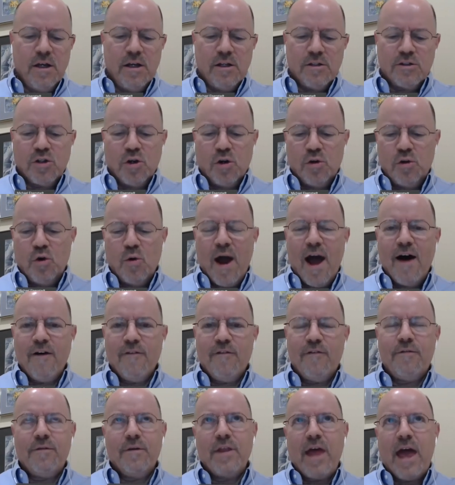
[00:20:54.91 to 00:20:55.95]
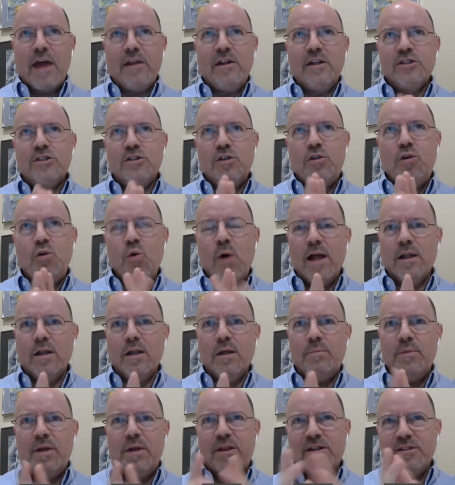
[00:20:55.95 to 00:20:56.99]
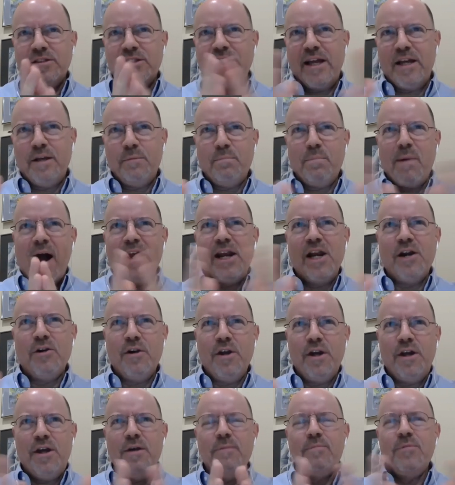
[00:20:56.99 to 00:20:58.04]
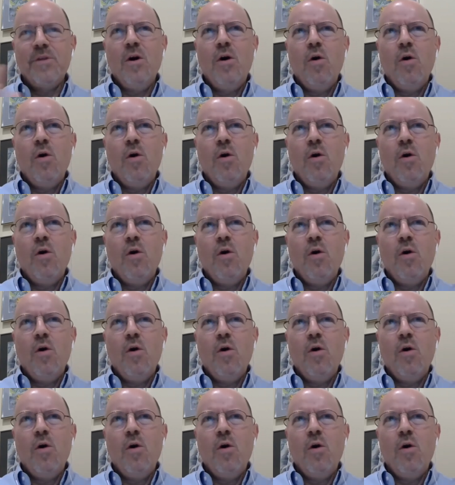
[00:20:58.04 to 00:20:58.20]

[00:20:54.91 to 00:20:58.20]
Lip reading: So you have, and there's two elements, there's a binary